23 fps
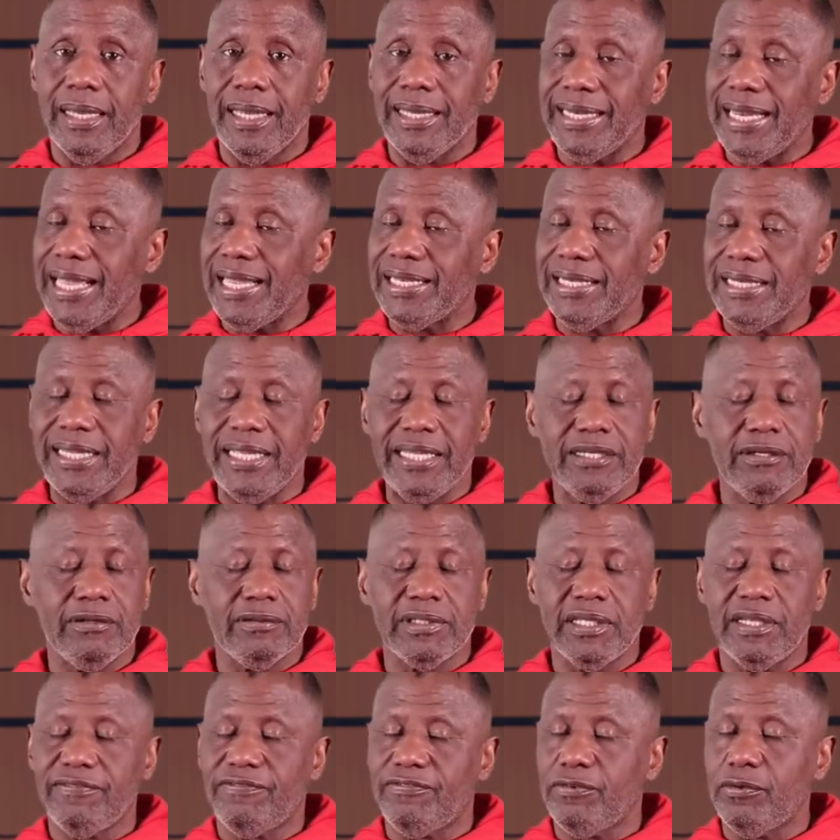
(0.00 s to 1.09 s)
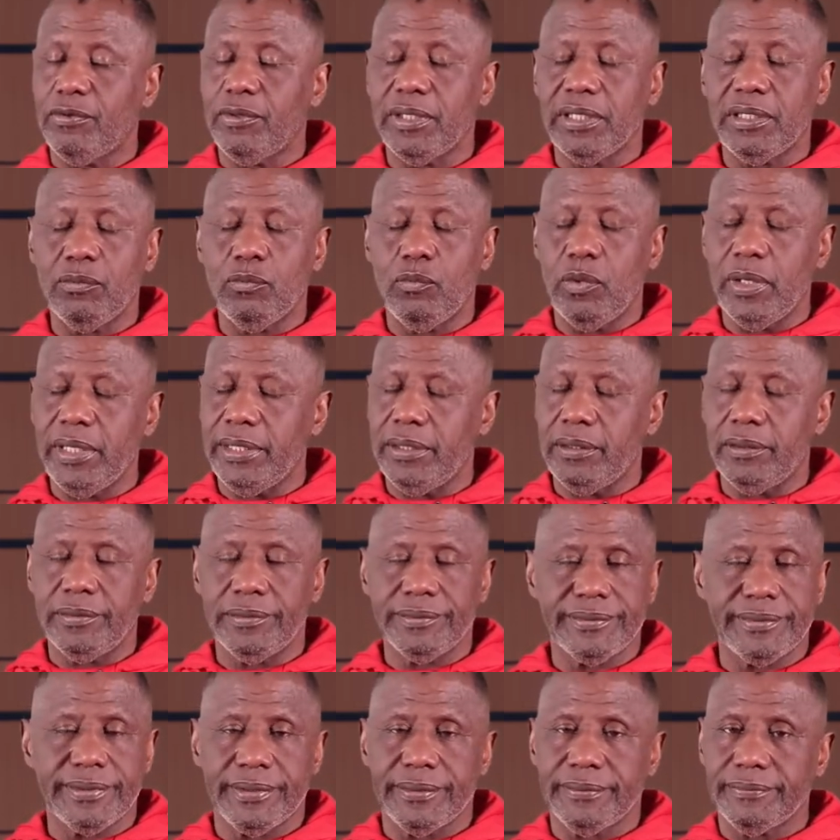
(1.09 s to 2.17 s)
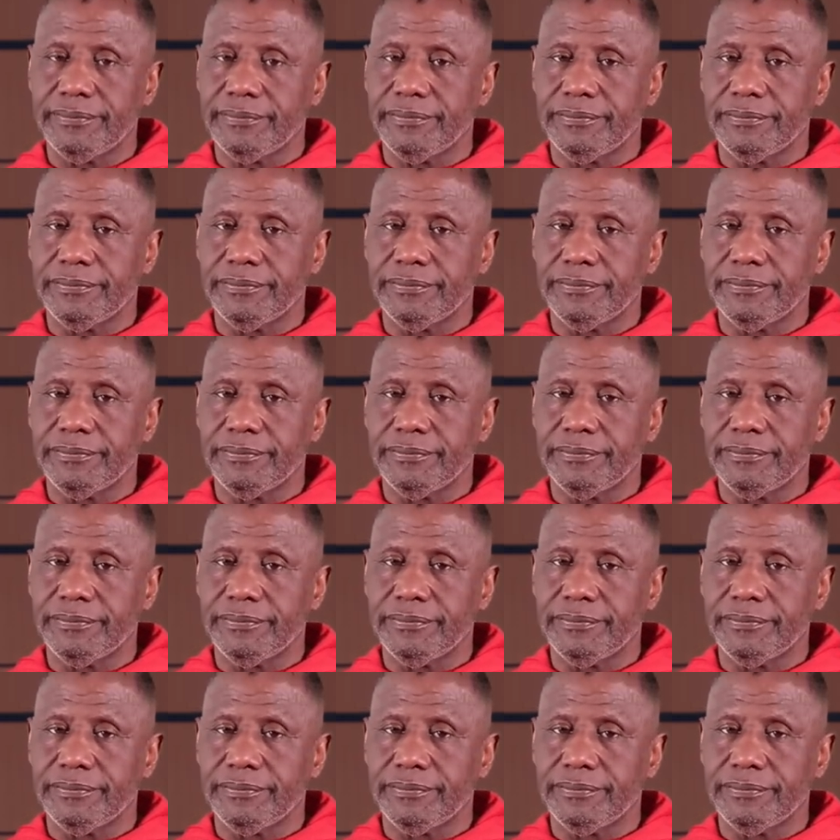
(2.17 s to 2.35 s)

And I laid on that floor and wailed.